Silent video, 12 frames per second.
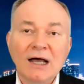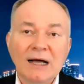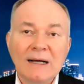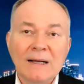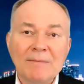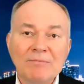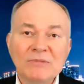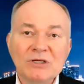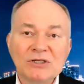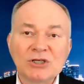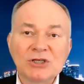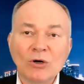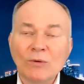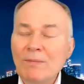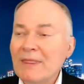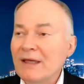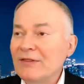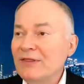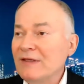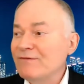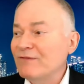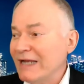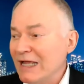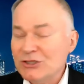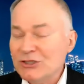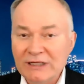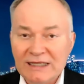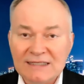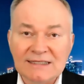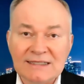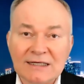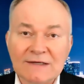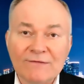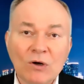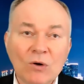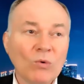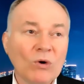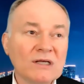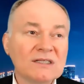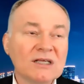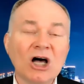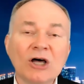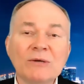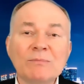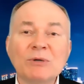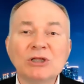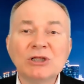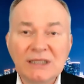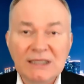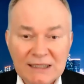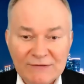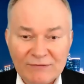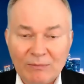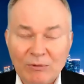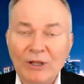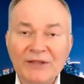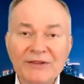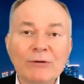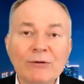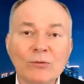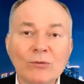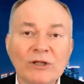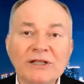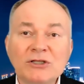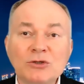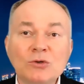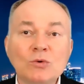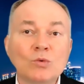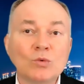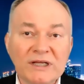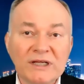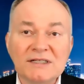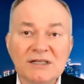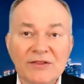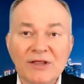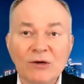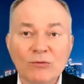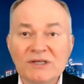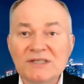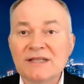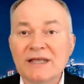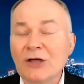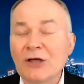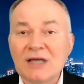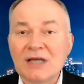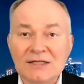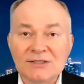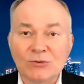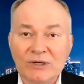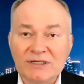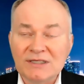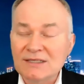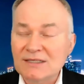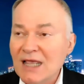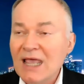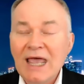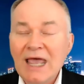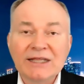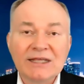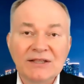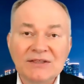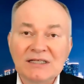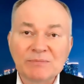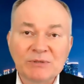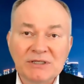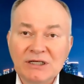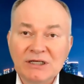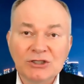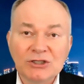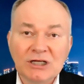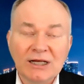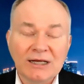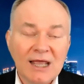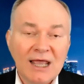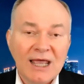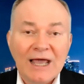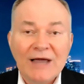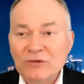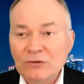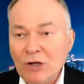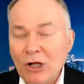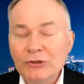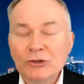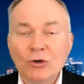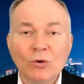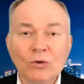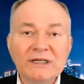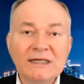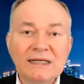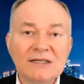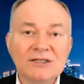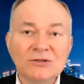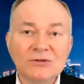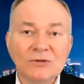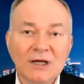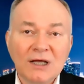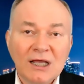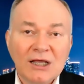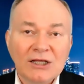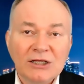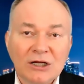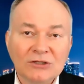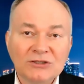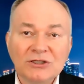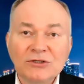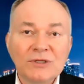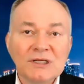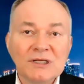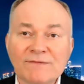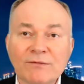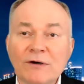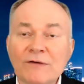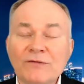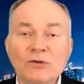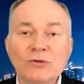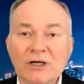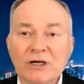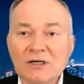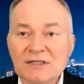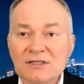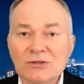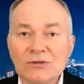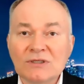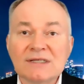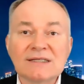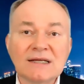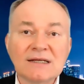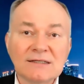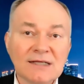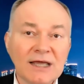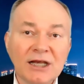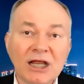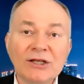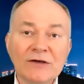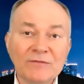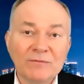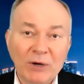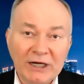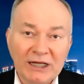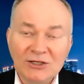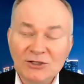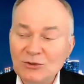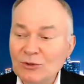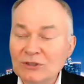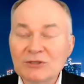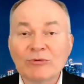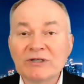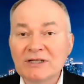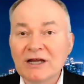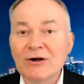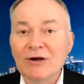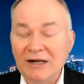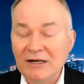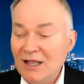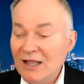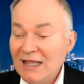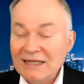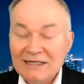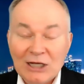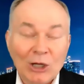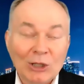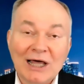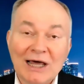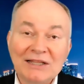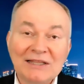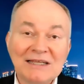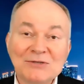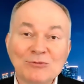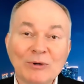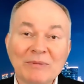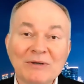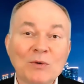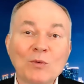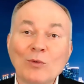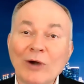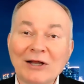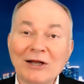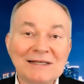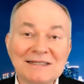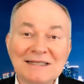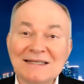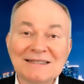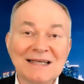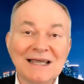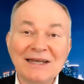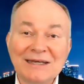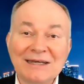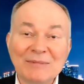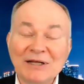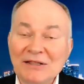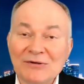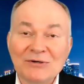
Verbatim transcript: Um, so the financial incentive was unbelievable, and they were willing to risk risk the health consequences and get this procedure done. After all, you only need to you know to do for a few years to to set aside enough money to to retire on. Now, a lot of these women rarely set aside any money.